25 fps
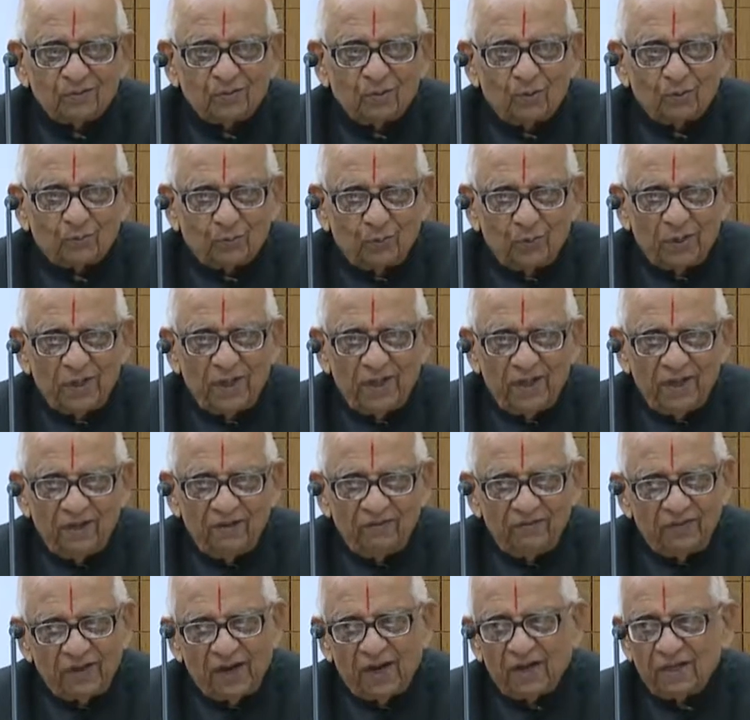So
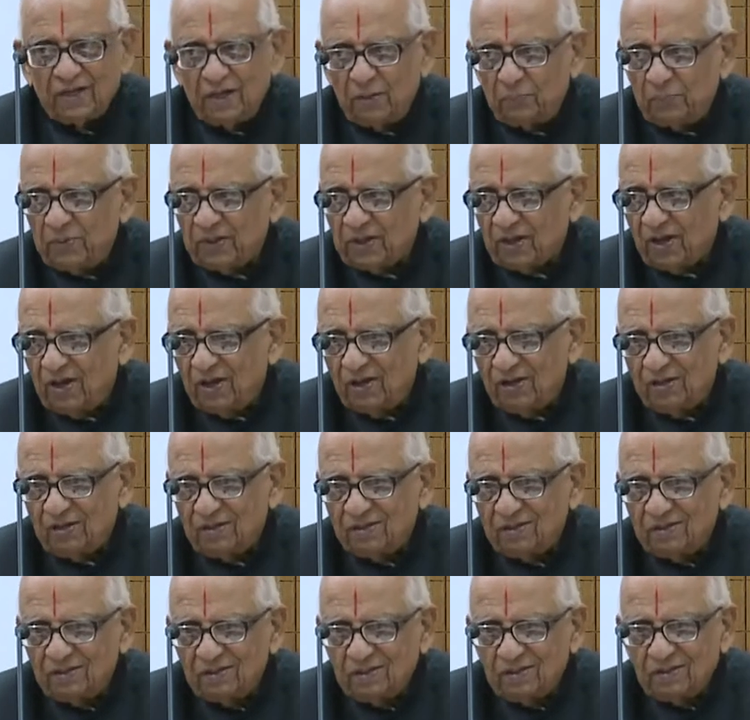today we had a replica
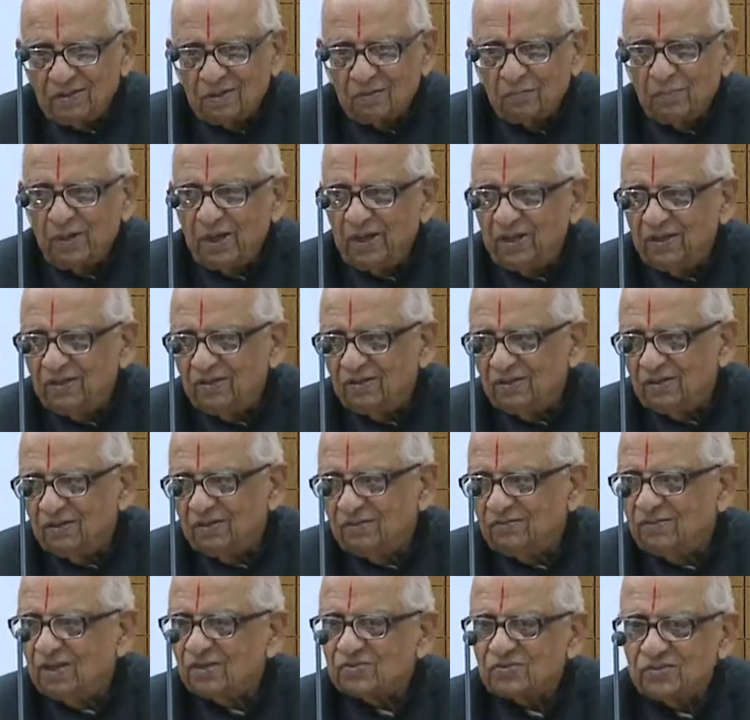by
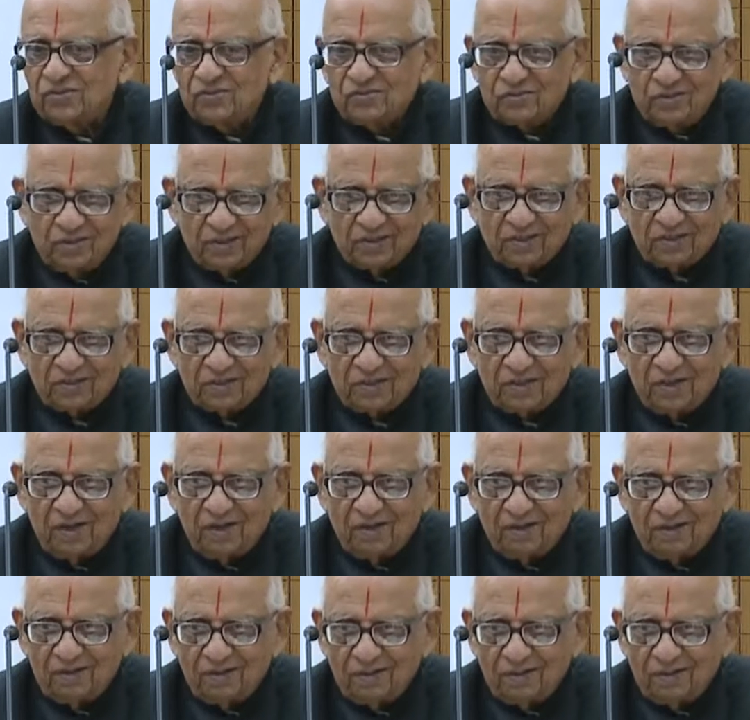Justice Sri Krishna.